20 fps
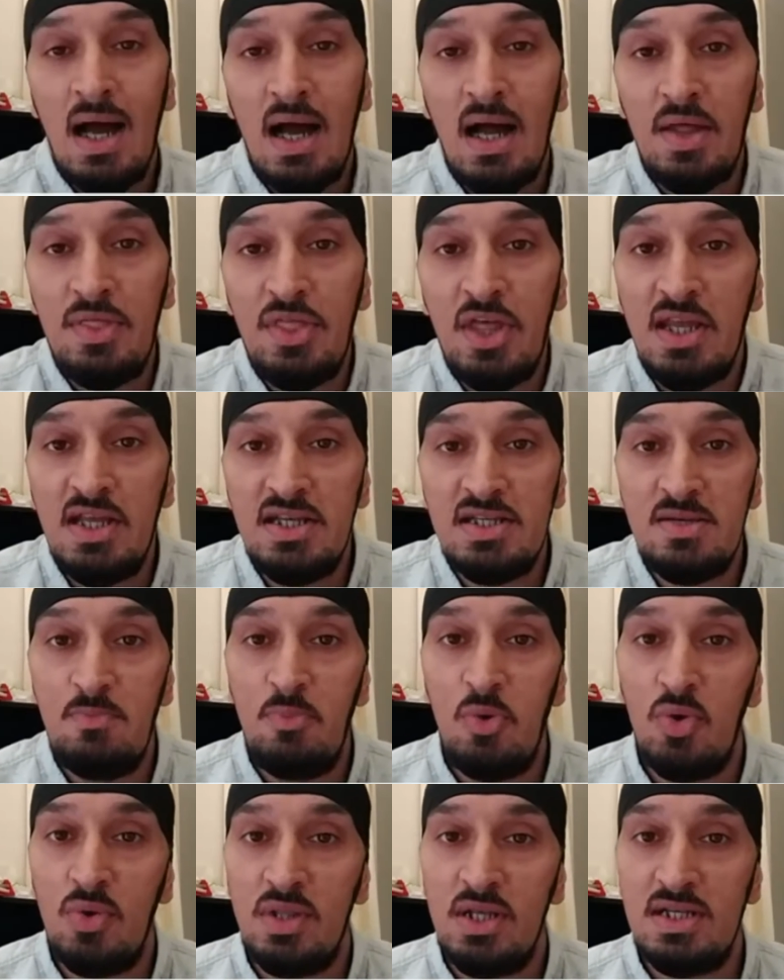I think it's
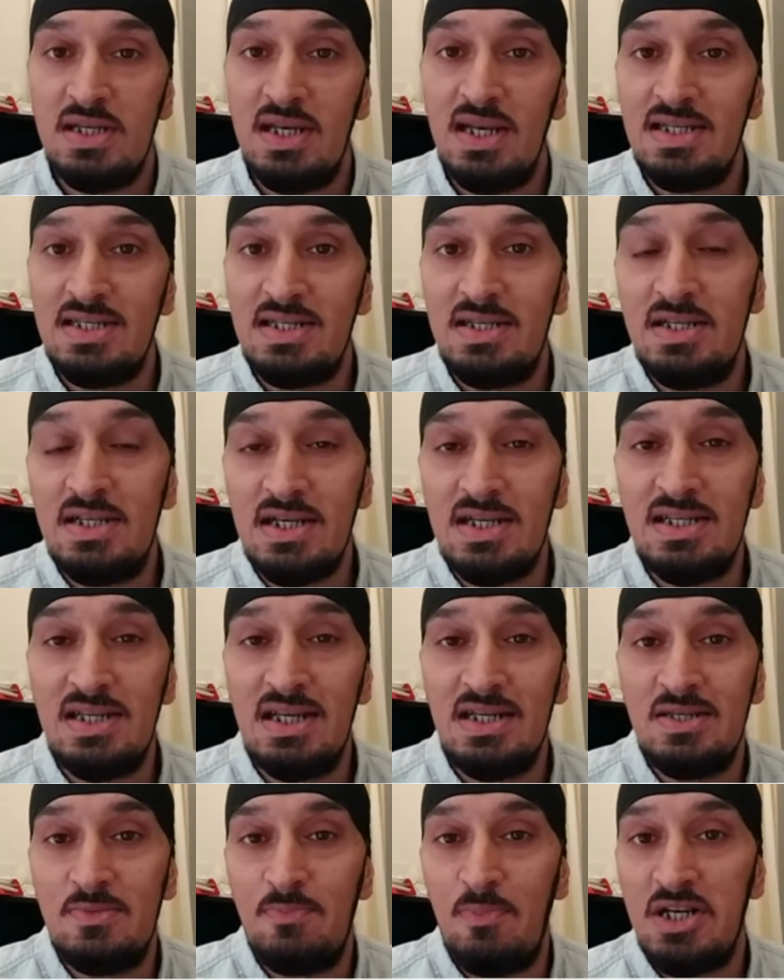important. This list is
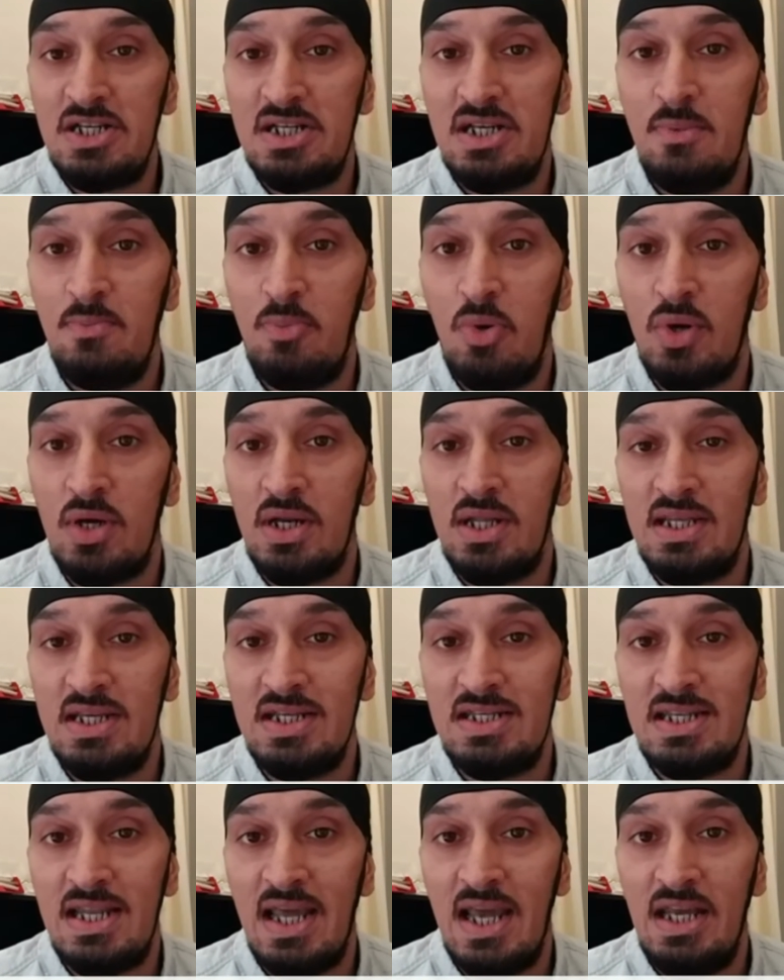especially important at
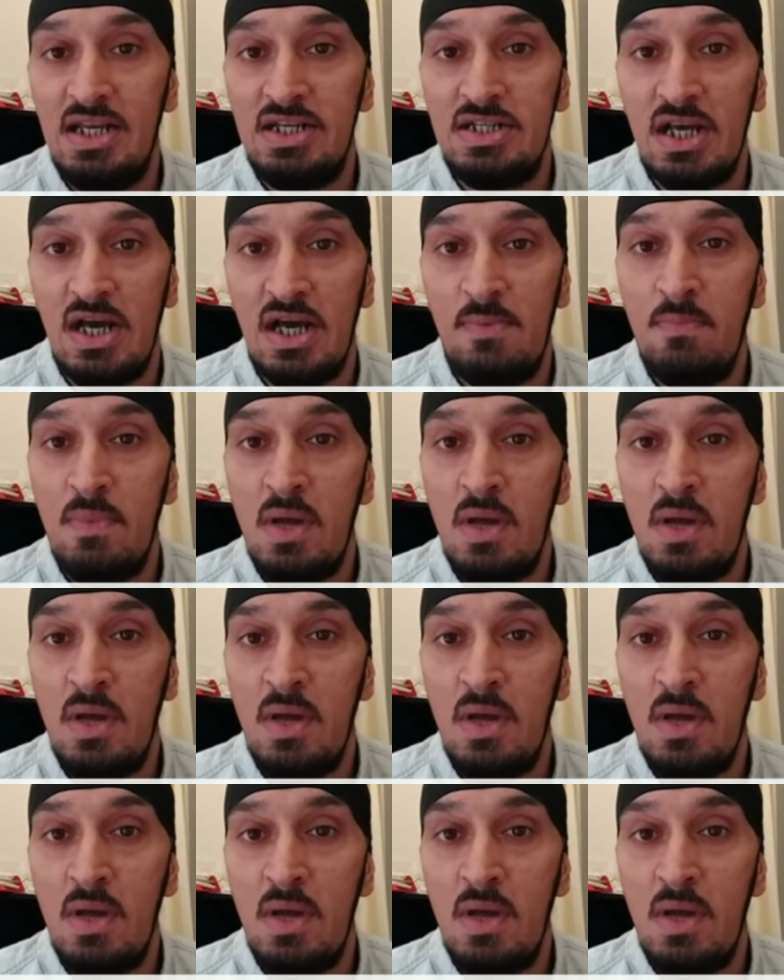this stage.